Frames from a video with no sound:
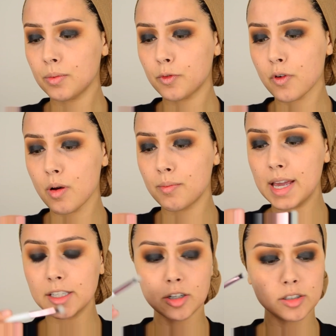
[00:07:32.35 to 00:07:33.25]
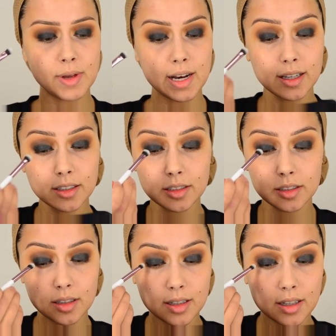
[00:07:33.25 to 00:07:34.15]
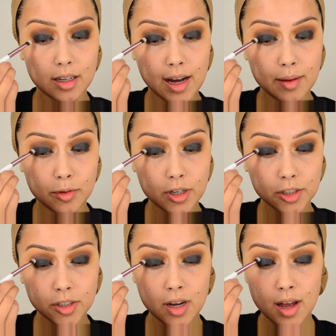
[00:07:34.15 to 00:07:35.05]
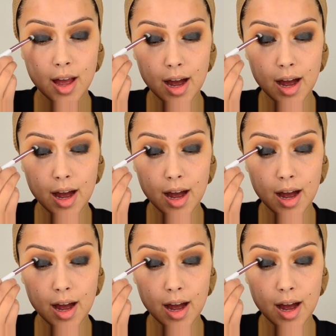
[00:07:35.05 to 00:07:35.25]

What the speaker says: from BH Cosmetics, the 9 brush.